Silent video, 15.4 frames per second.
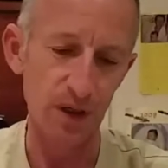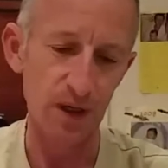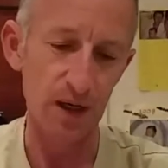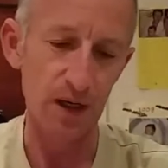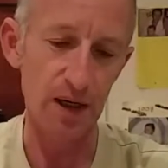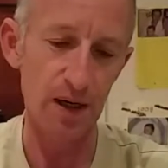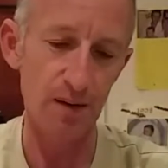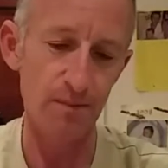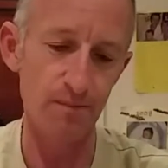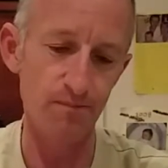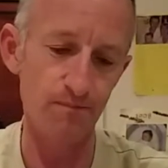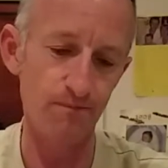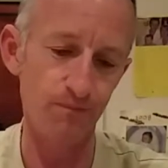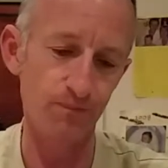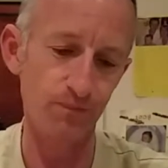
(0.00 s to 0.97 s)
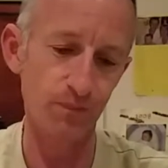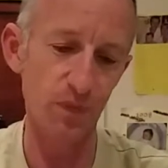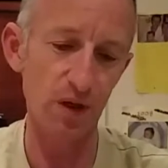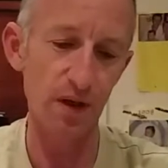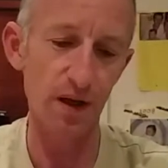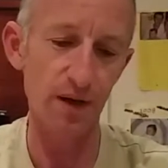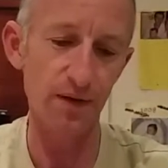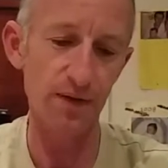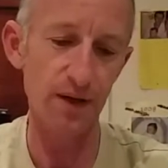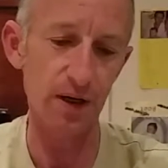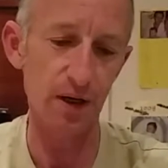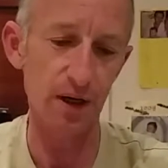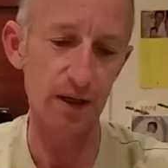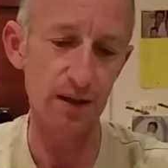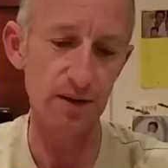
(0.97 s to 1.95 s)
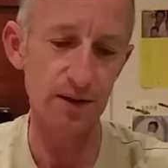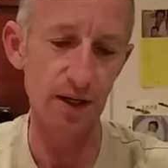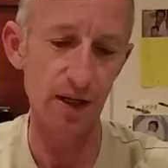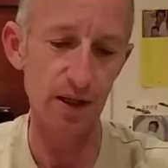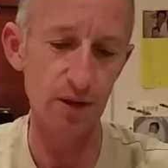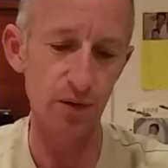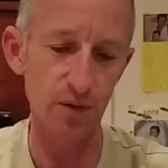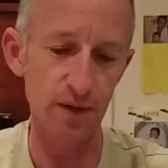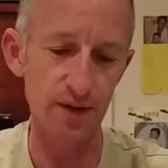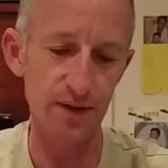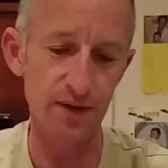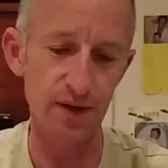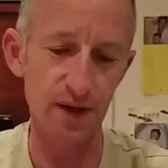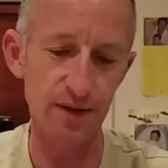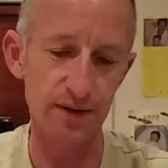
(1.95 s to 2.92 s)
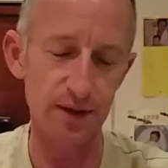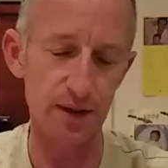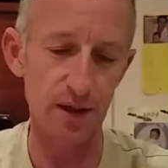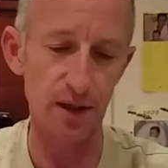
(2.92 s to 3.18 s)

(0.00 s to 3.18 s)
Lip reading: The other thing I can tell you is that